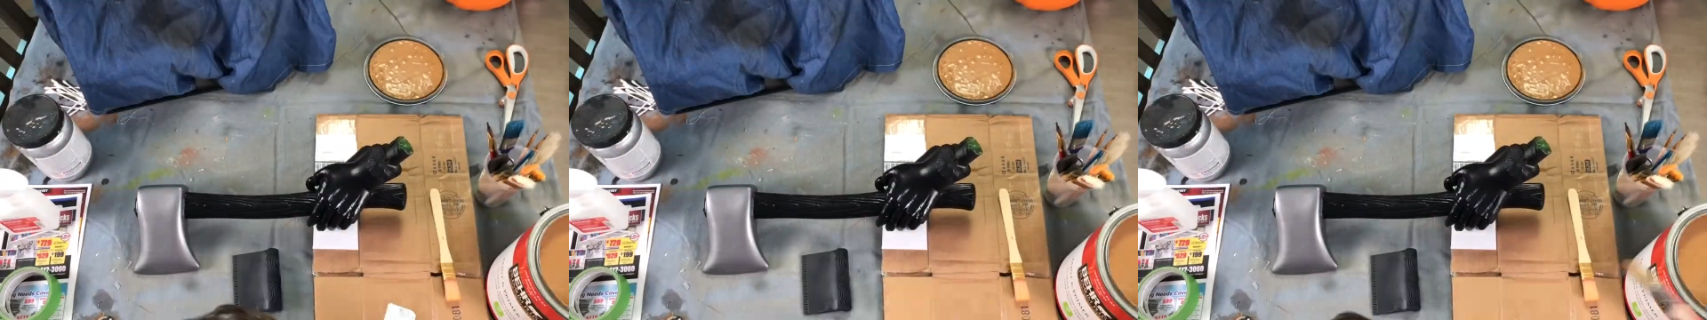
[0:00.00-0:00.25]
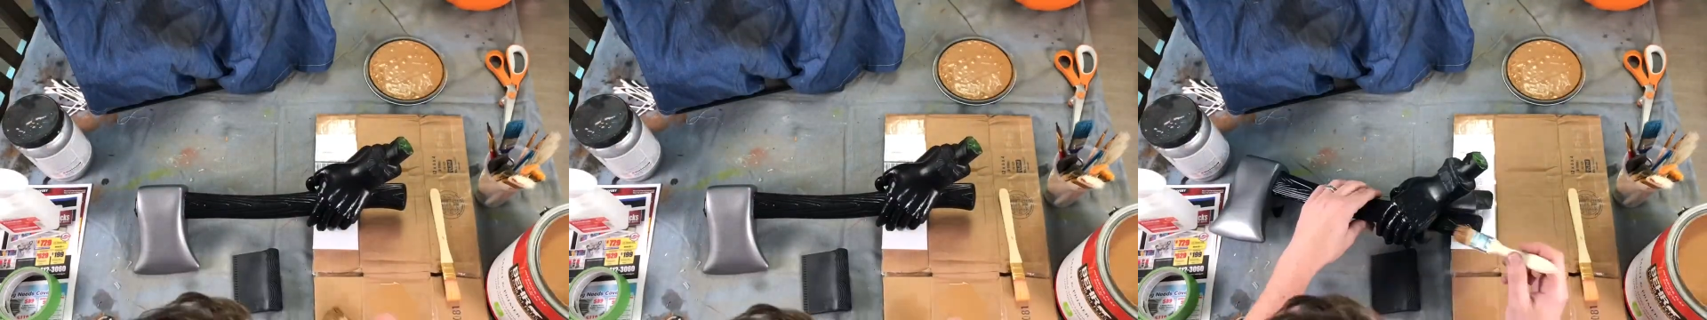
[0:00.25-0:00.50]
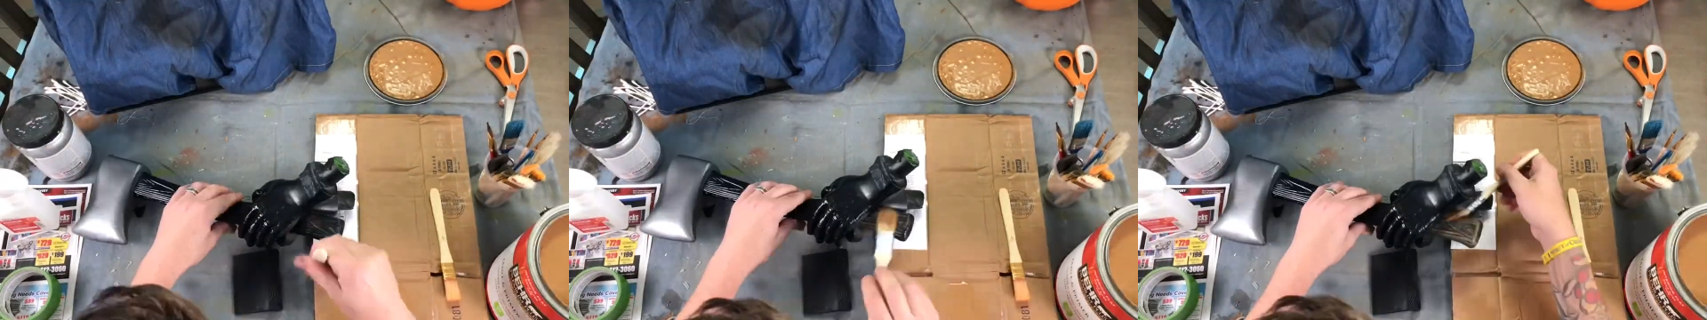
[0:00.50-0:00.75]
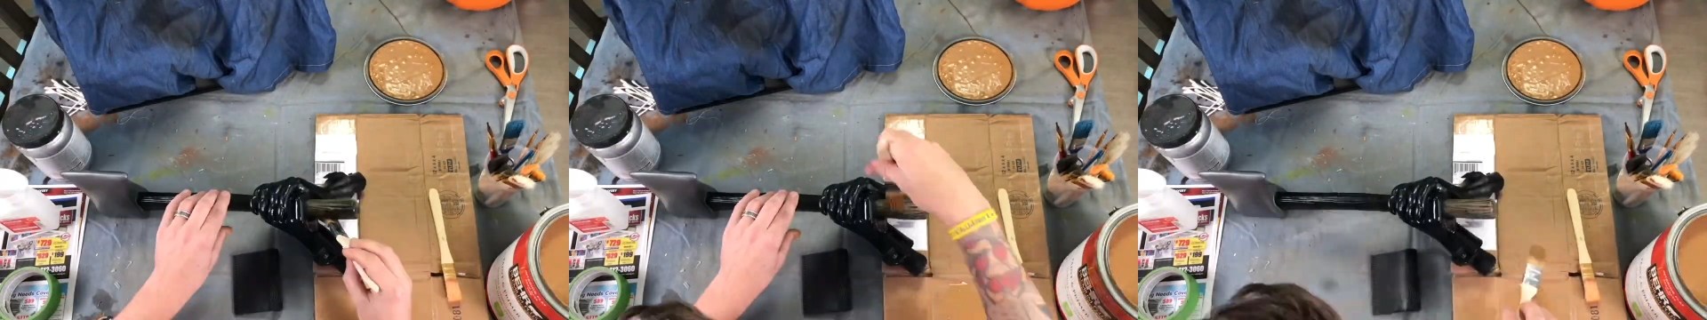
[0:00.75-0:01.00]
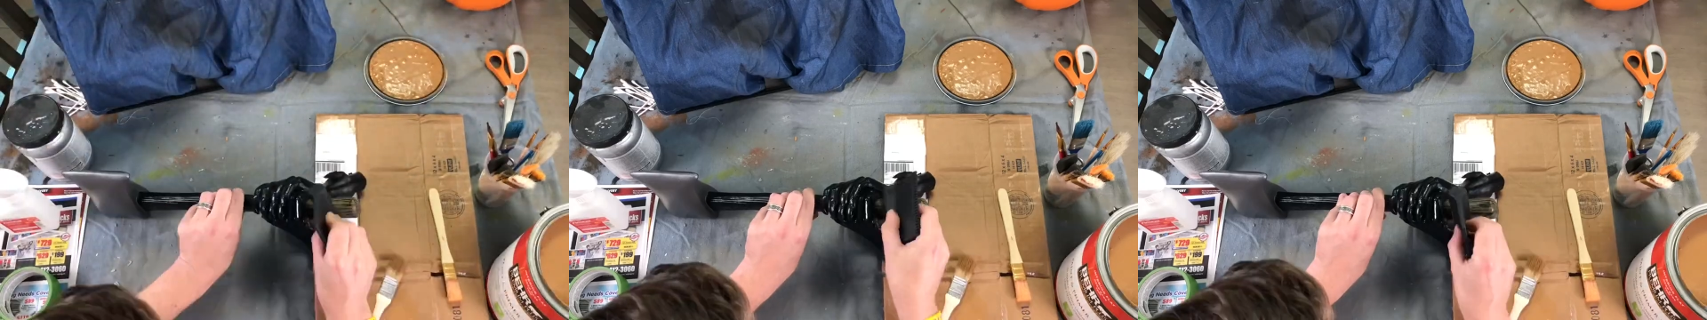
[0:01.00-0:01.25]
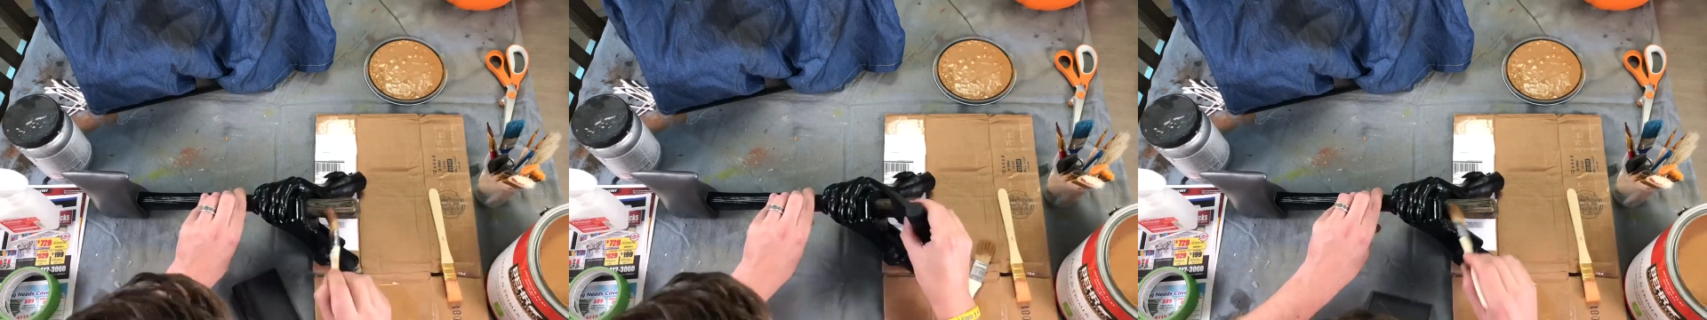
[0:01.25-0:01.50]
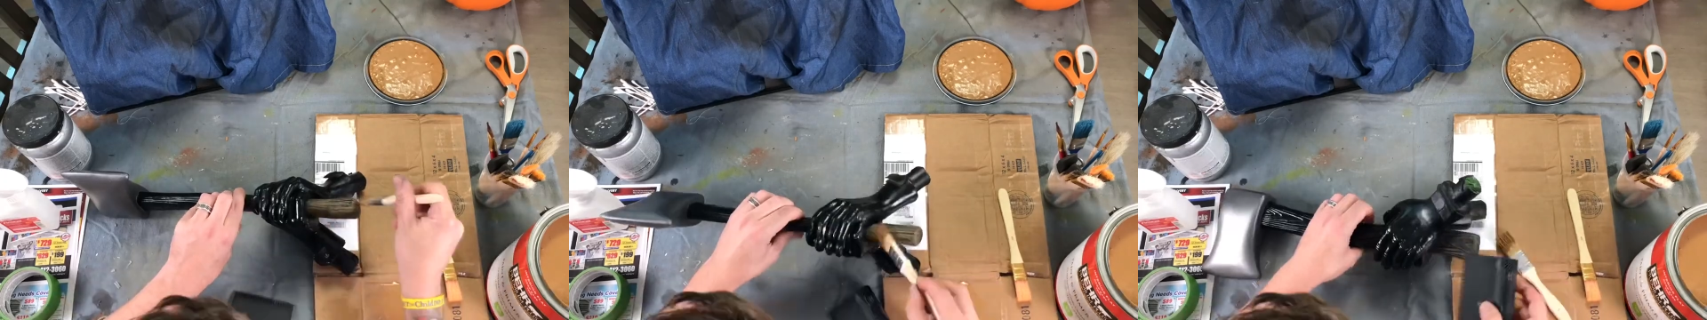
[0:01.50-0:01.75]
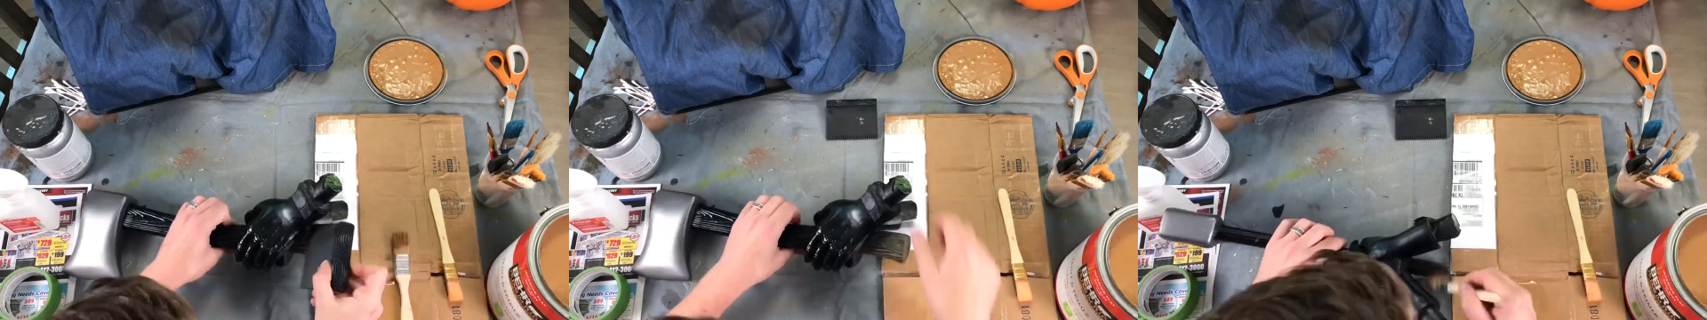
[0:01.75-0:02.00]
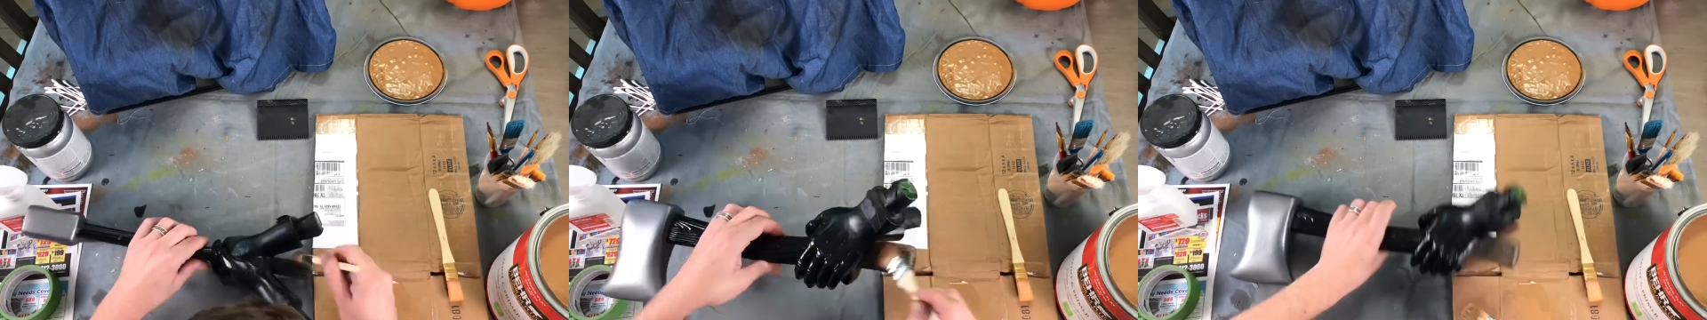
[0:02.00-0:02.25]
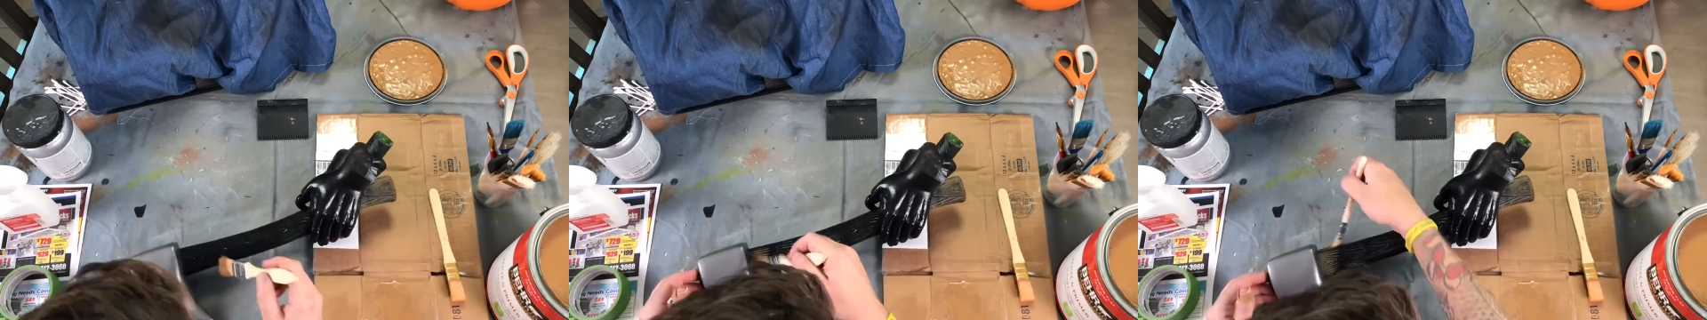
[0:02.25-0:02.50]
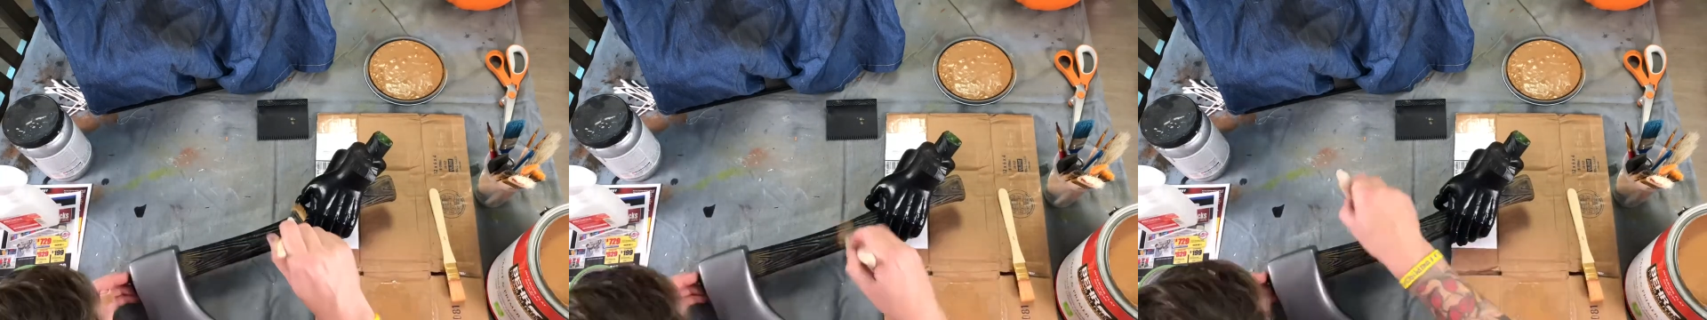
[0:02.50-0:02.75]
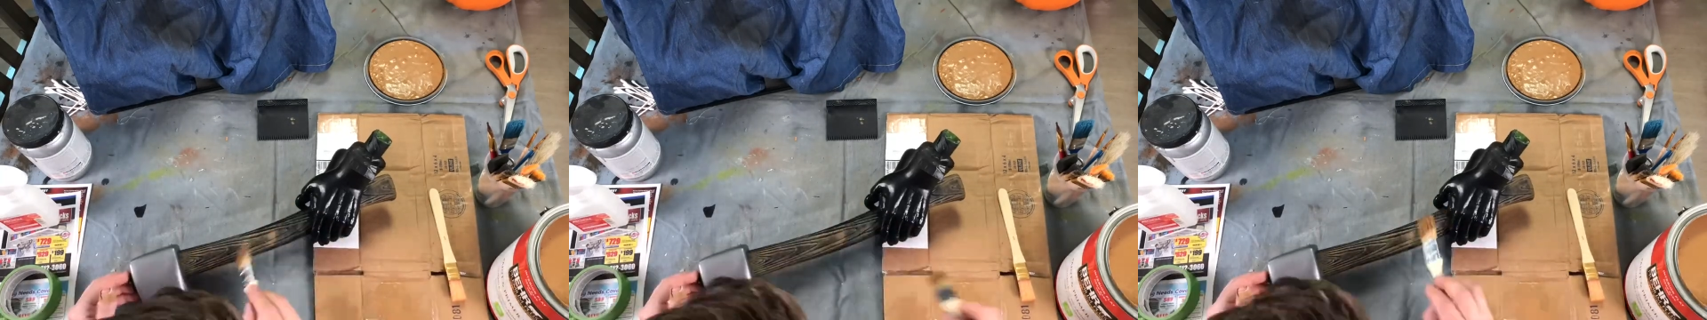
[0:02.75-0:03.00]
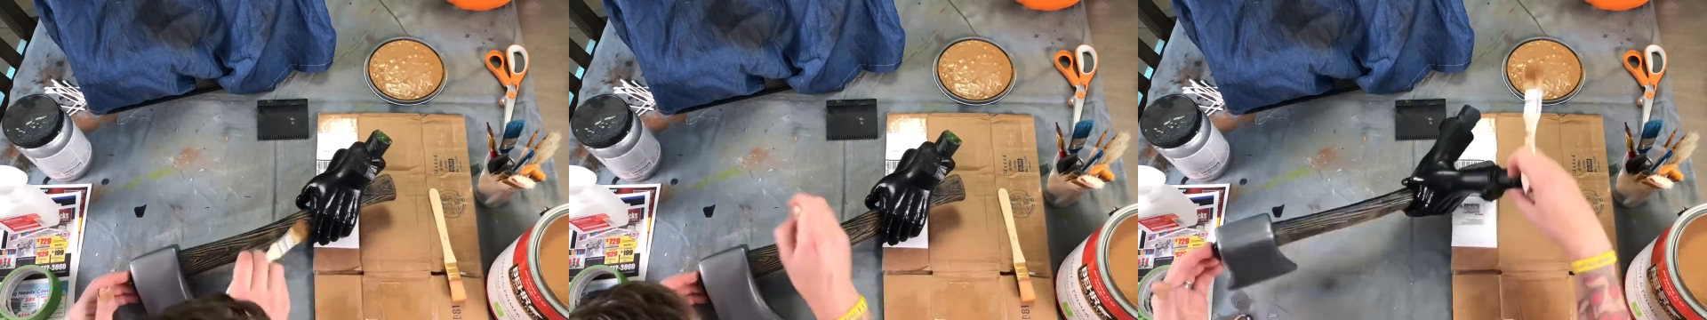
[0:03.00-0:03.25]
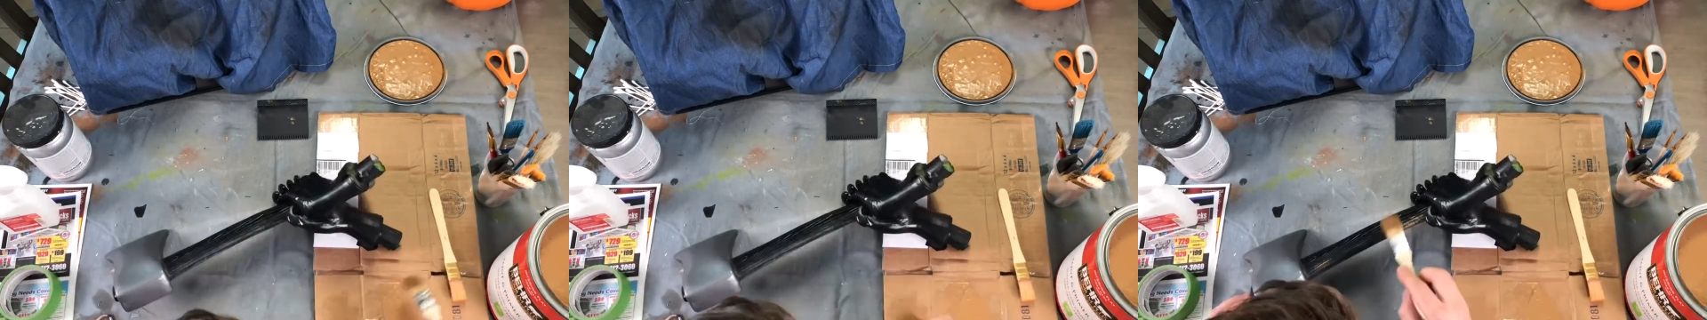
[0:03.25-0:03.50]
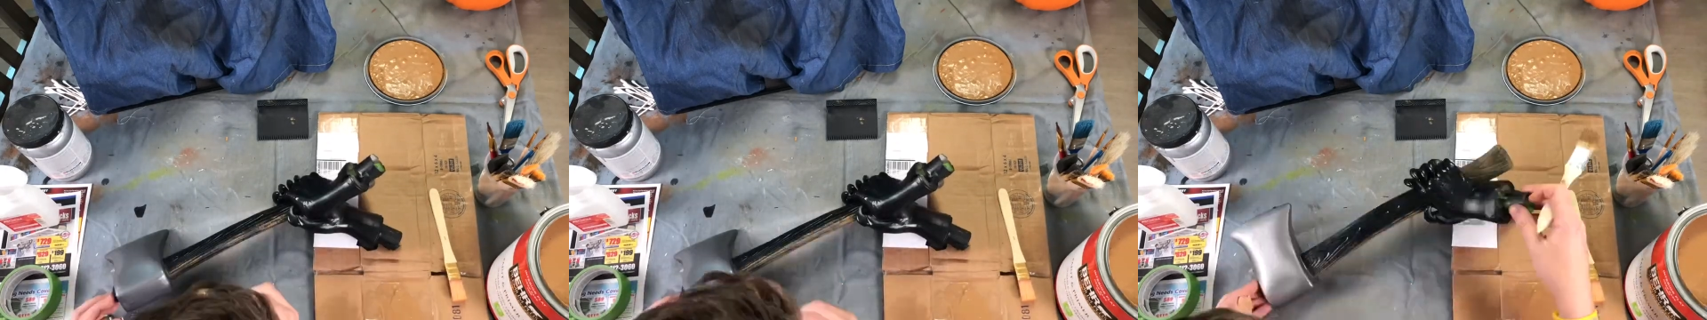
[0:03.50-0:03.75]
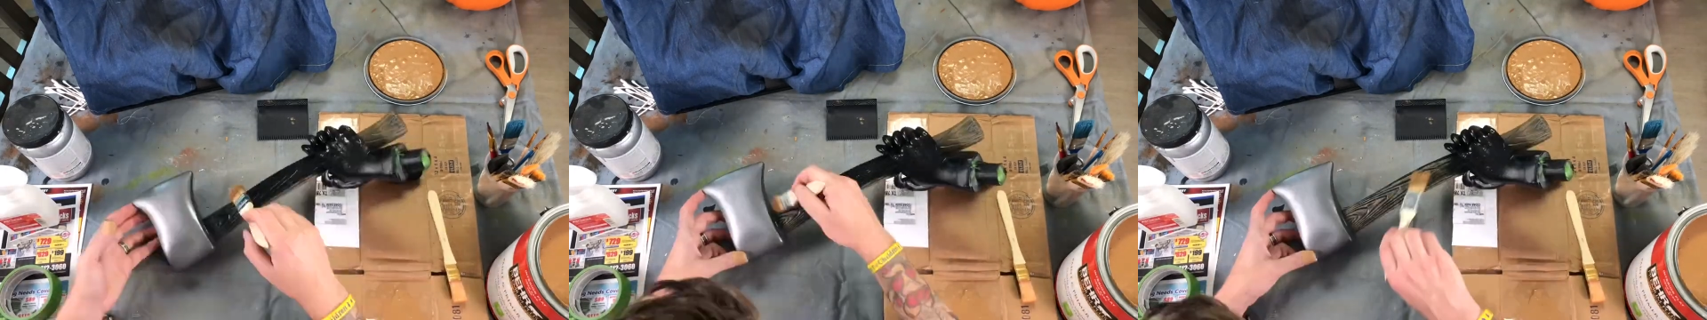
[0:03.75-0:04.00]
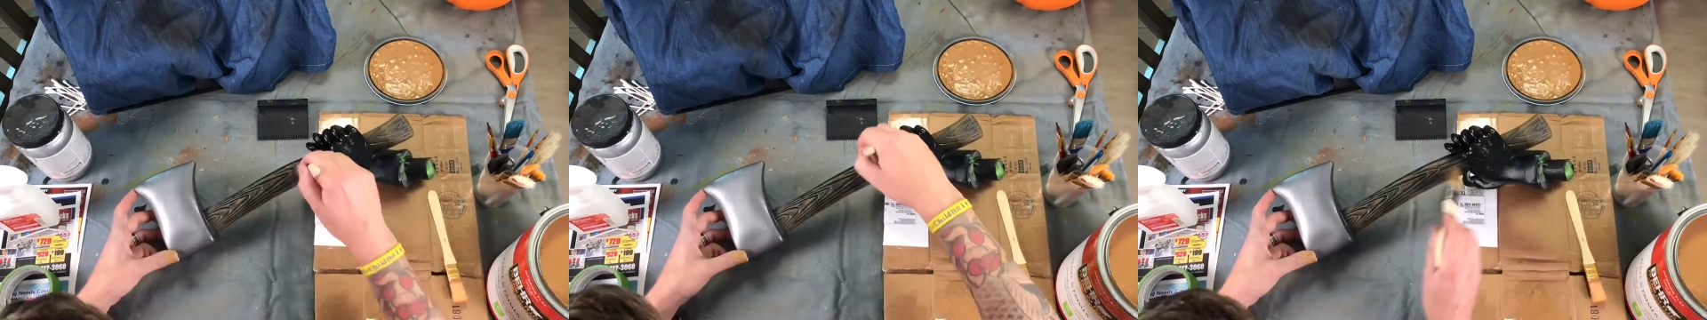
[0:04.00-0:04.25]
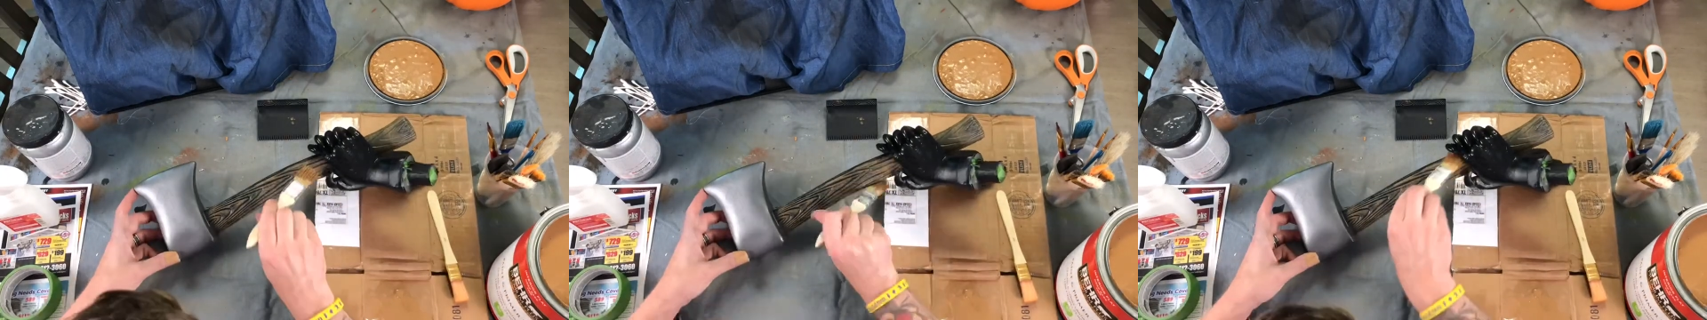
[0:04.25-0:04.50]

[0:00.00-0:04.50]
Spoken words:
Nobody's mouth can be seen.